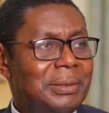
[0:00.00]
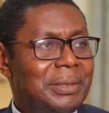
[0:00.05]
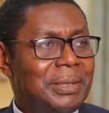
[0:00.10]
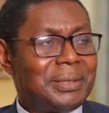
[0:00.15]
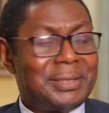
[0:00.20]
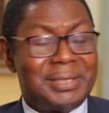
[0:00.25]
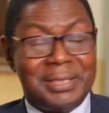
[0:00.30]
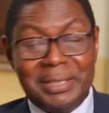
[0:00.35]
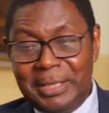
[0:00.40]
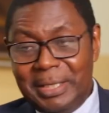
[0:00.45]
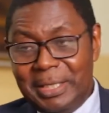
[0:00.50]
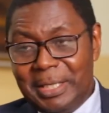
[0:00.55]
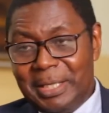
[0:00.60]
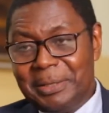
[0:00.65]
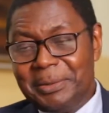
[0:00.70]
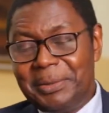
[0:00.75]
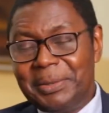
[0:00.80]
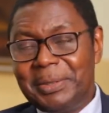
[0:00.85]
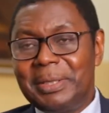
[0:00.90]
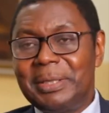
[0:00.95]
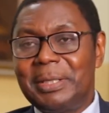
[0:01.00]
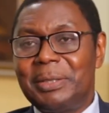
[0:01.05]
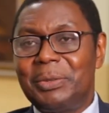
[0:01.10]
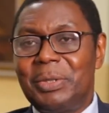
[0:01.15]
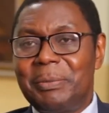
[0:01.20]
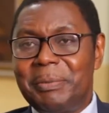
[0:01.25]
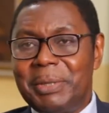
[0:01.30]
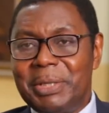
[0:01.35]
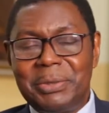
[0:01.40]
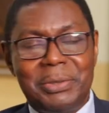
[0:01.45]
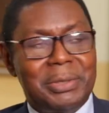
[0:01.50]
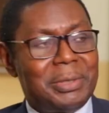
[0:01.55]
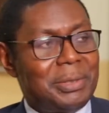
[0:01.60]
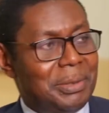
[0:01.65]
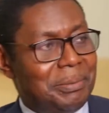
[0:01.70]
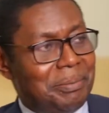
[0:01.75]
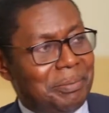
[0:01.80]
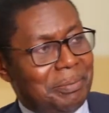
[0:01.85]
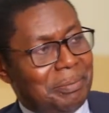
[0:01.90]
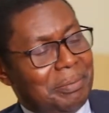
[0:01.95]
a senior in the
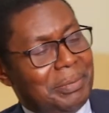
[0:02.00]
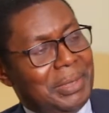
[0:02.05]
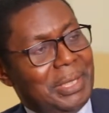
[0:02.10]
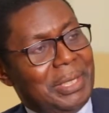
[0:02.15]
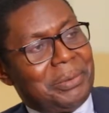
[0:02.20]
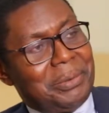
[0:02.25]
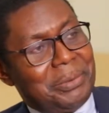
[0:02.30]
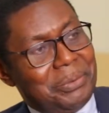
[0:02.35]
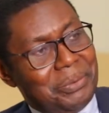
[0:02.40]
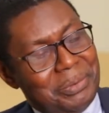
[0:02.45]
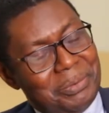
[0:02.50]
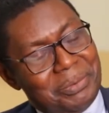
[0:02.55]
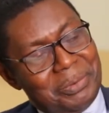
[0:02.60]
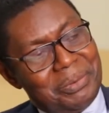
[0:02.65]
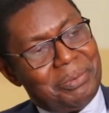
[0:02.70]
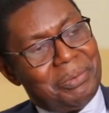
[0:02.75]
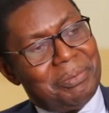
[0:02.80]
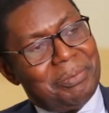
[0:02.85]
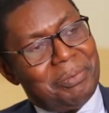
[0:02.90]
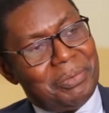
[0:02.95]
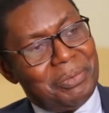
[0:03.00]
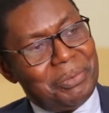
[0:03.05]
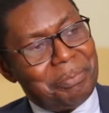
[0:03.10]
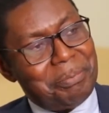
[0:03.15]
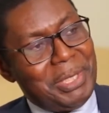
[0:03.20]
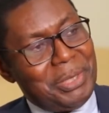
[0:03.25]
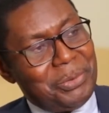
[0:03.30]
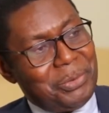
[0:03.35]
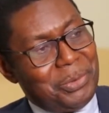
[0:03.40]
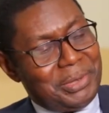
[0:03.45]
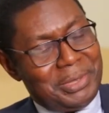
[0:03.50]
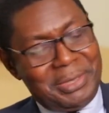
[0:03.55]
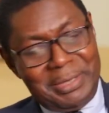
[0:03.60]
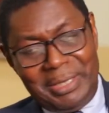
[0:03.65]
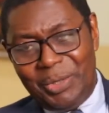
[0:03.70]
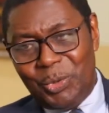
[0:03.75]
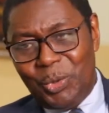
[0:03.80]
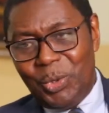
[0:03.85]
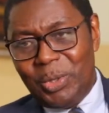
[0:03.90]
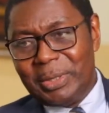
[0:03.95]
dormitory, my bed was in
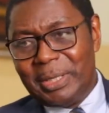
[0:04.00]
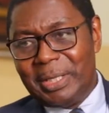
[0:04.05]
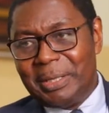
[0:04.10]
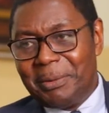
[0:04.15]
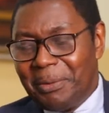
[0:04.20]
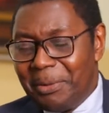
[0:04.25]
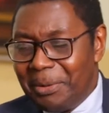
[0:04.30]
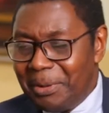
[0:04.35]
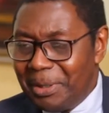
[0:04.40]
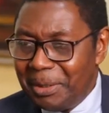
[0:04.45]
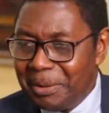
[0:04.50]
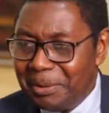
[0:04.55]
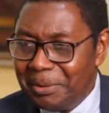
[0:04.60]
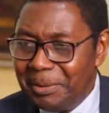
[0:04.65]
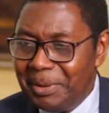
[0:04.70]
the corner, the